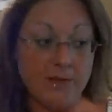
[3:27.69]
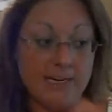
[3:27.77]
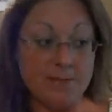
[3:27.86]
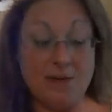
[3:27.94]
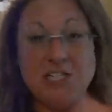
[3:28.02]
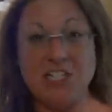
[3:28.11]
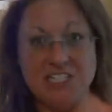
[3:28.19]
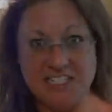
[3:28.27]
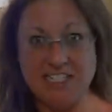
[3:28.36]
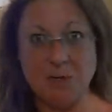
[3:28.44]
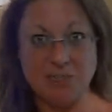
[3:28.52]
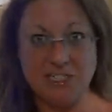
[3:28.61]
especially in the
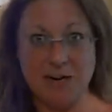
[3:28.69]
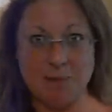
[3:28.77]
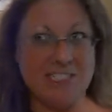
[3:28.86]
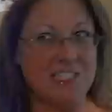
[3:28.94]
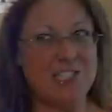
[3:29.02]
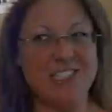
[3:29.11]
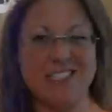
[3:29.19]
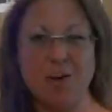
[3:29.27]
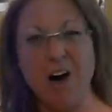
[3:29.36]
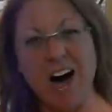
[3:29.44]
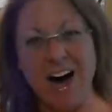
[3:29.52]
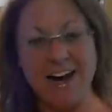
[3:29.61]
summertime because it's just so
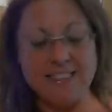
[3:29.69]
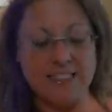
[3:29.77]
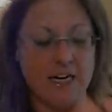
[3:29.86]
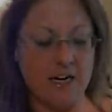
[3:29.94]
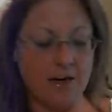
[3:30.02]
hot.